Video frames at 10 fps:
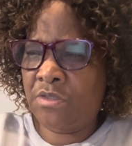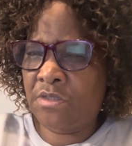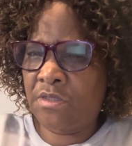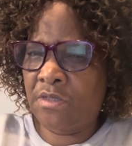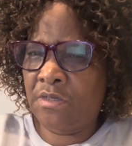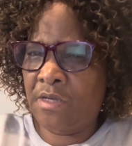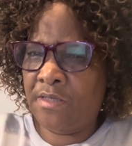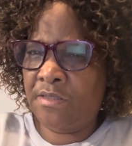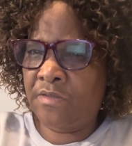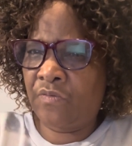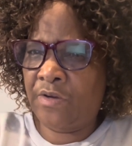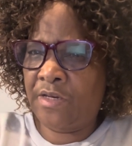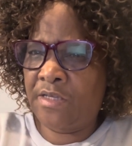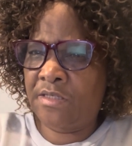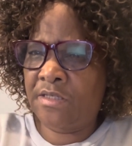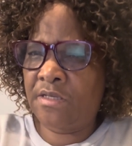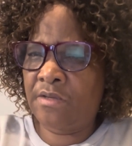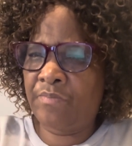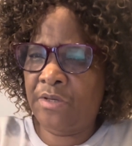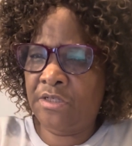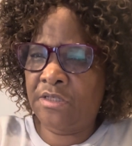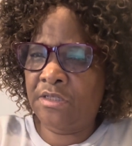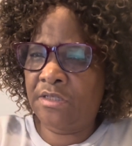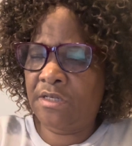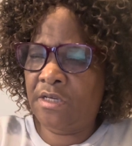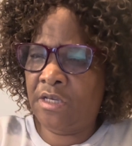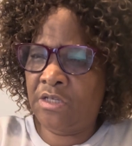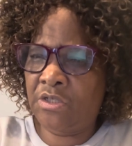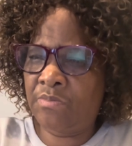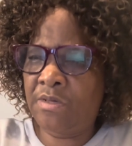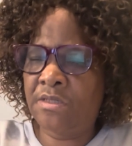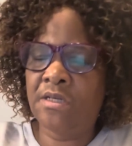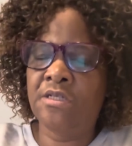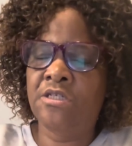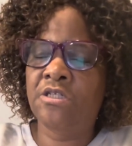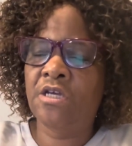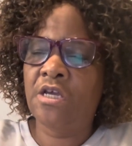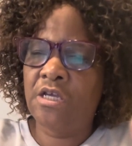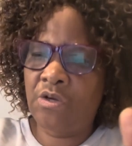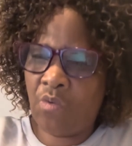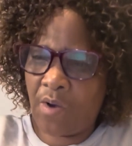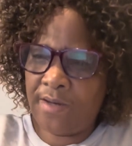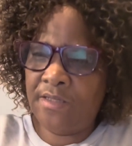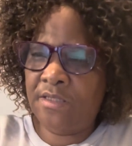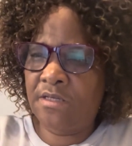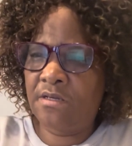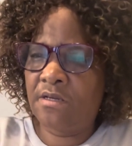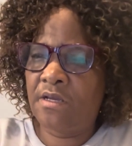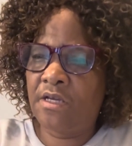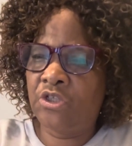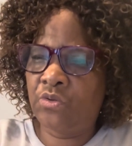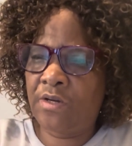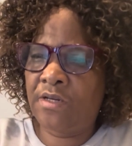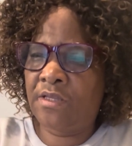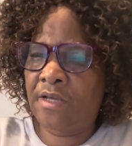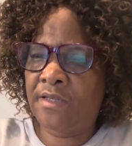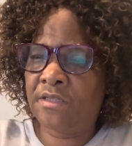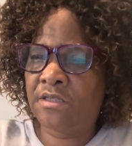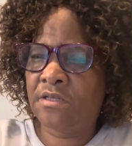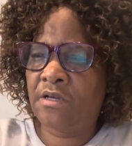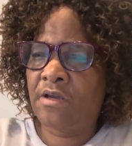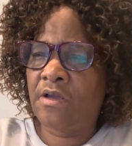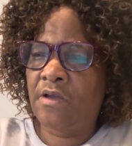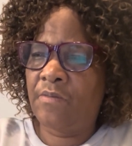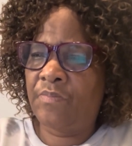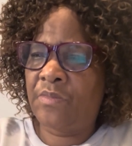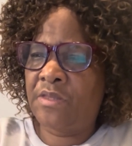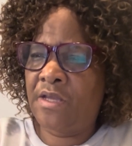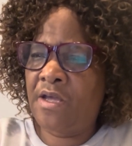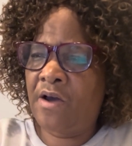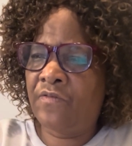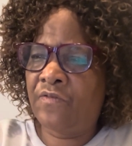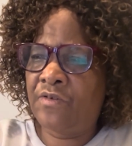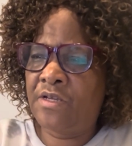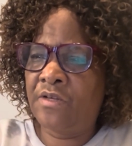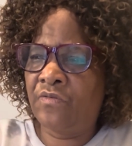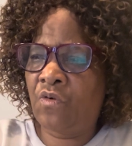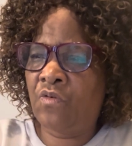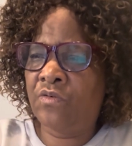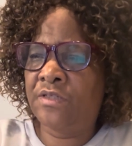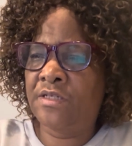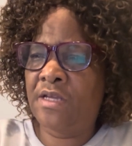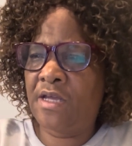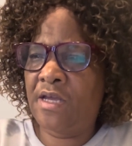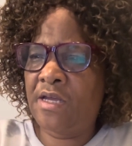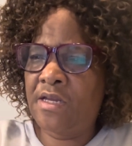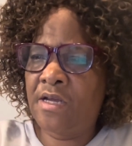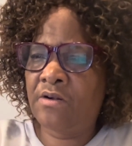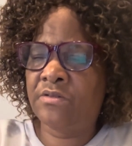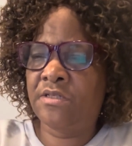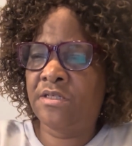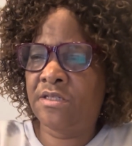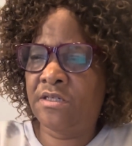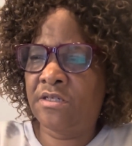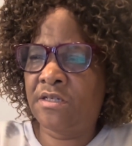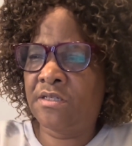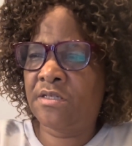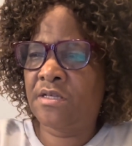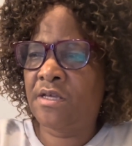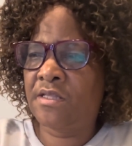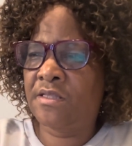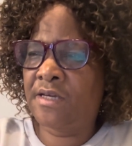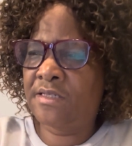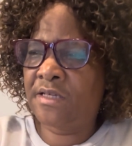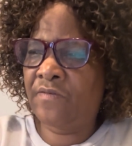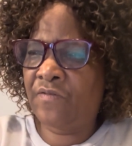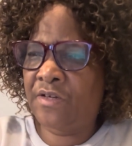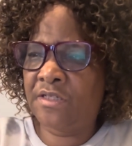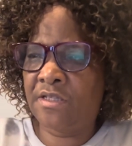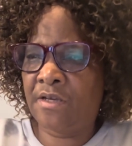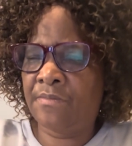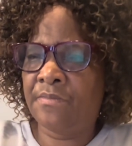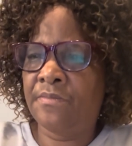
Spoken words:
enhancing patient engagement and equality, ensuring that they are fully involved in any health decisions that affect them.